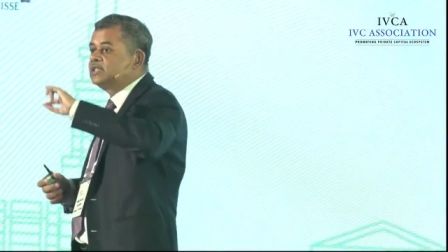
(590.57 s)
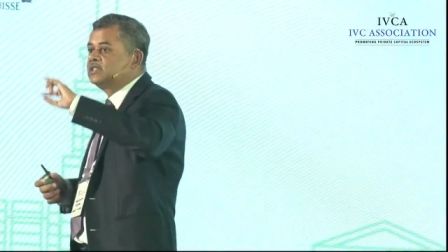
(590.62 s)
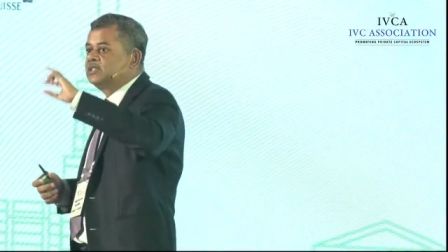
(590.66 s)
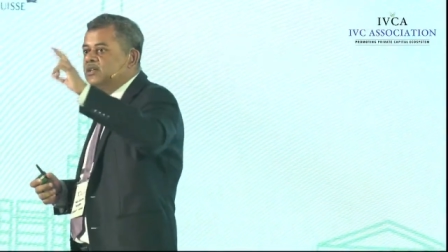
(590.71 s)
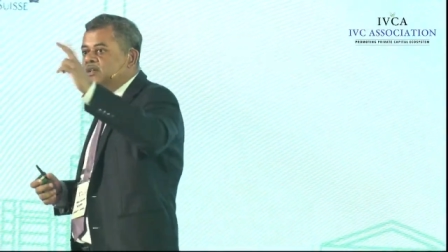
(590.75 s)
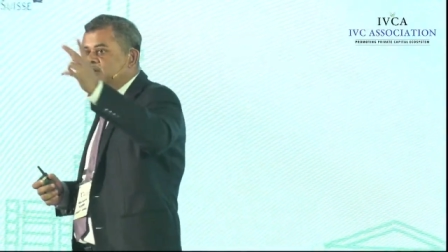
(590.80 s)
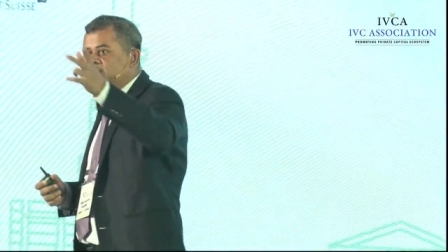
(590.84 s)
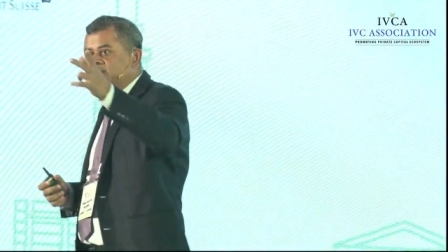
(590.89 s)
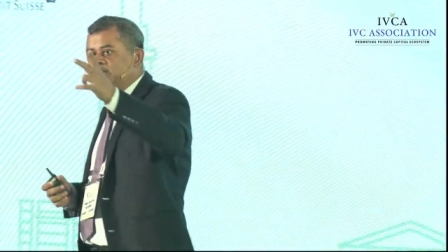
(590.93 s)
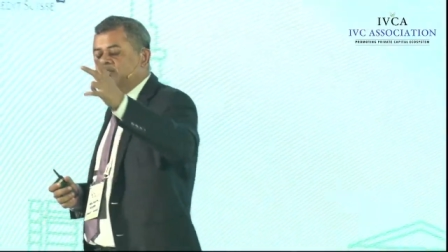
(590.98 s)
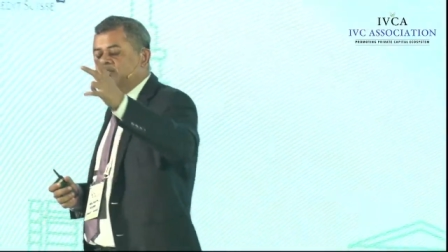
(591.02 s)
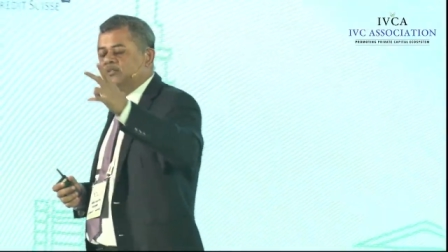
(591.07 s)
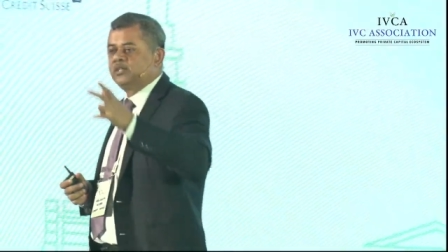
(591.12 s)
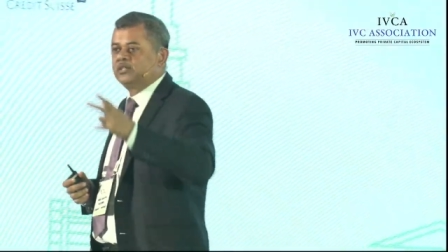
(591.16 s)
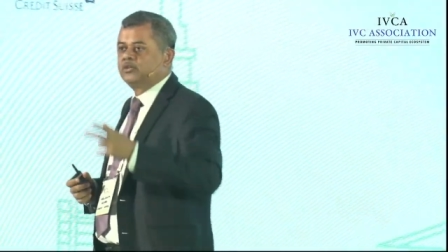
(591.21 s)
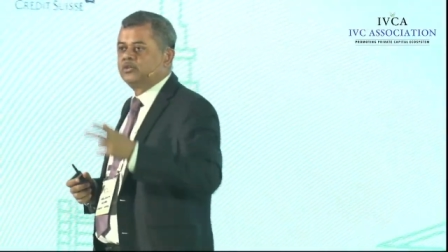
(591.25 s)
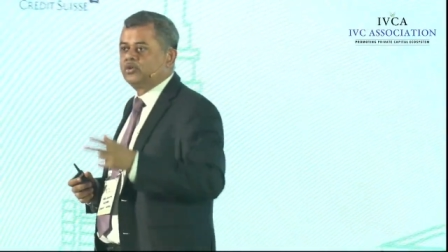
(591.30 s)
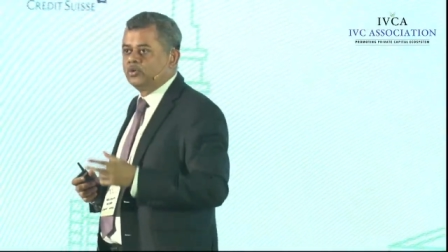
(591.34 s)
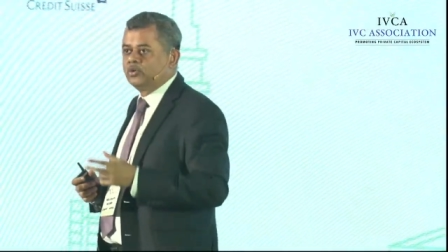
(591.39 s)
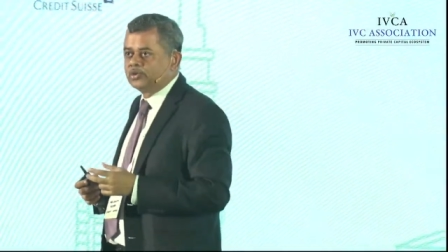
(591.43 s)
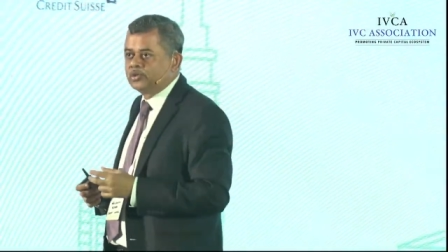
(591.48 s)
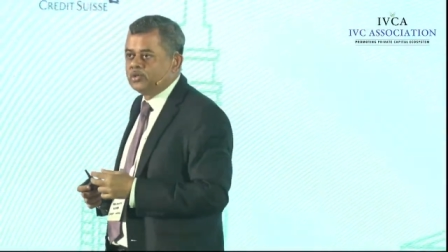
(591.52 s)
50
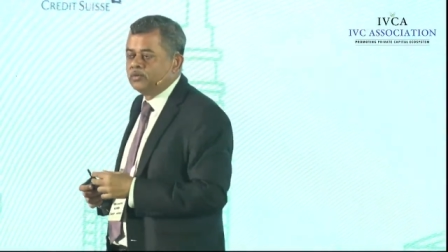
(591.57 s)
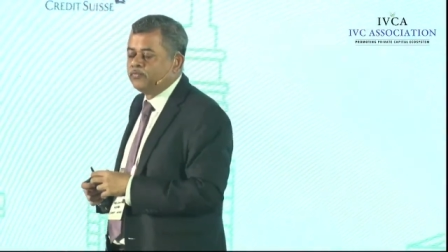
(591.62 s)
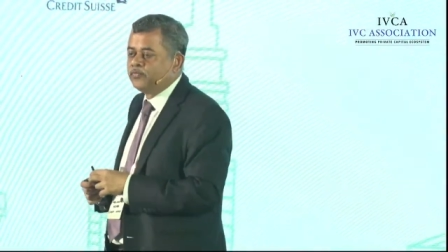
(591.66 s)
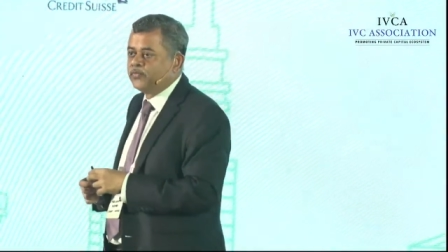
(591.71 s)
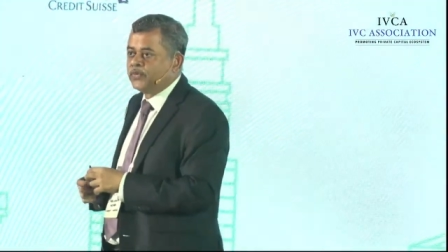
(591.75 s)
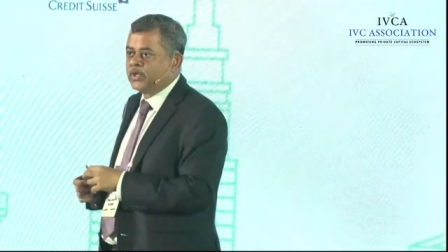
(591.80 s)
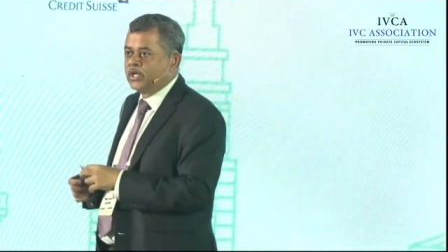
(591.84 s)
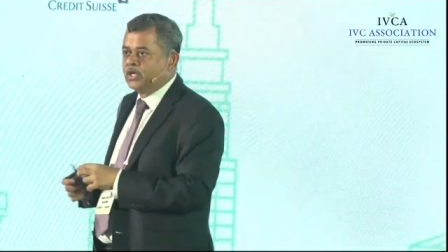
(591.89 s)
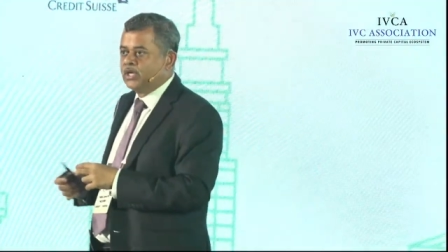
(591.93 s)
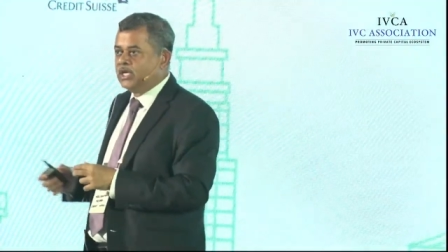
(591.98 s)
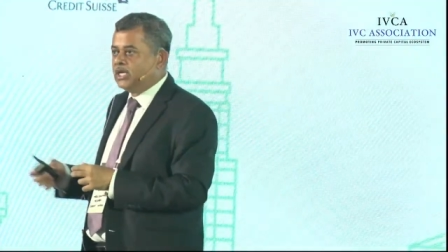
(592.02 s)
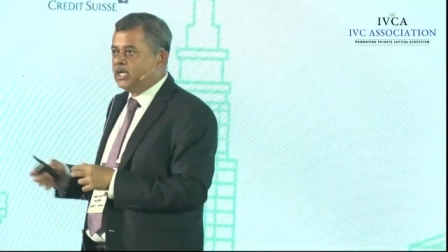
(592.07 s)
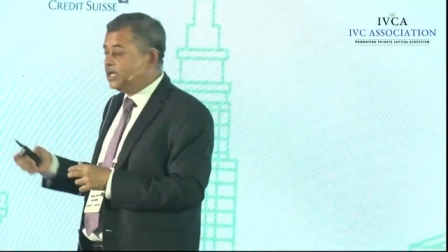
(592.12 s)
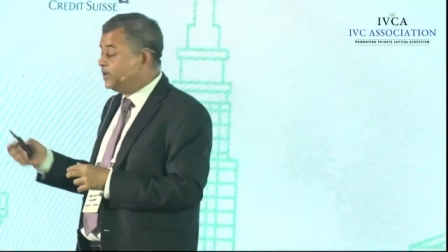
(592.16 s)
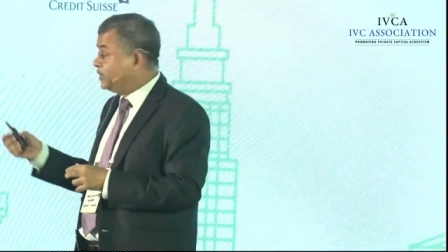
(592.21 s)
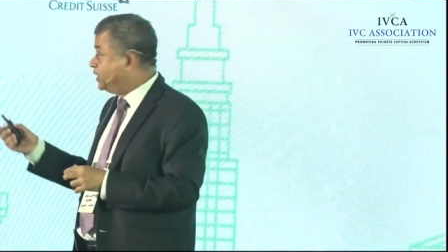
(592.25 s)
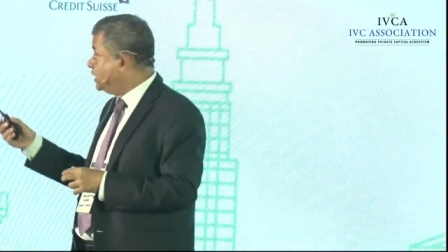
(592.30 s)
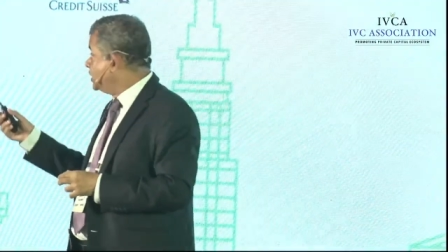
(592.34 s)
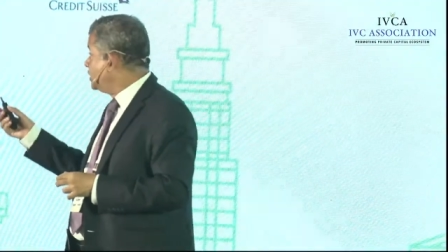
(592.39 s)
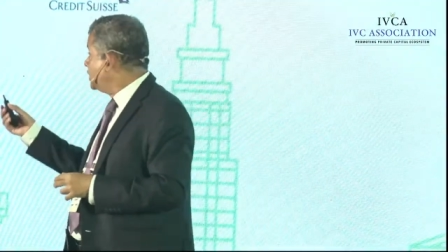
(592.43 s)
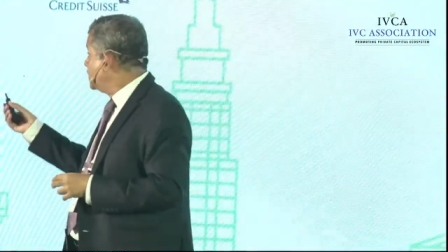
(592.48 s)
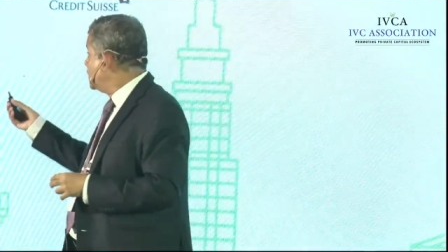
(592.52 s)
years made it a
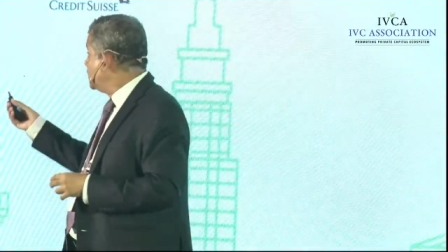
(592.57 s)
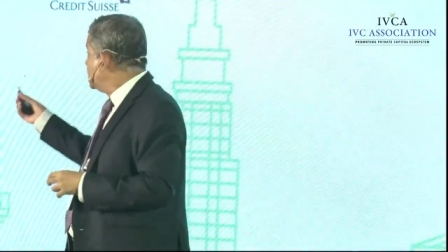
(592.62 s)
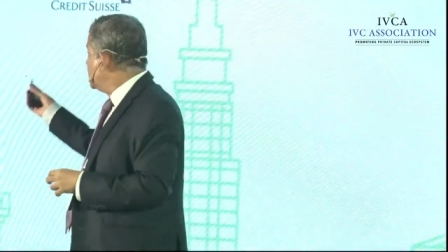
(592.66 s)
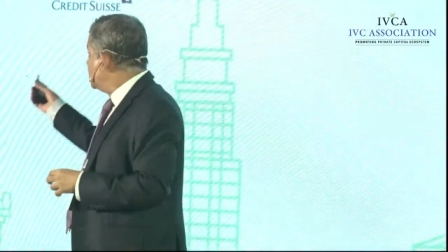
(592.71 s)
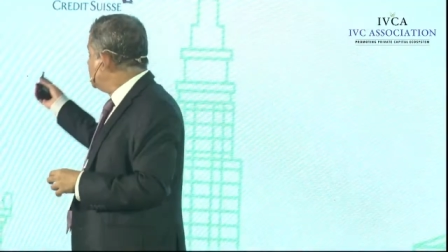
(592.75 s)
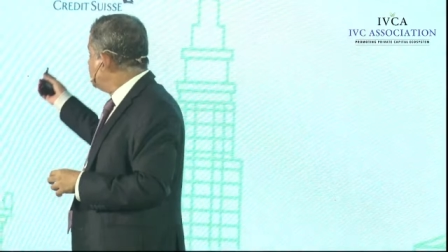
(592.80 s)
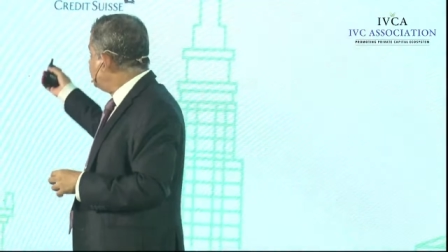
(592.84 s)
$2.5–3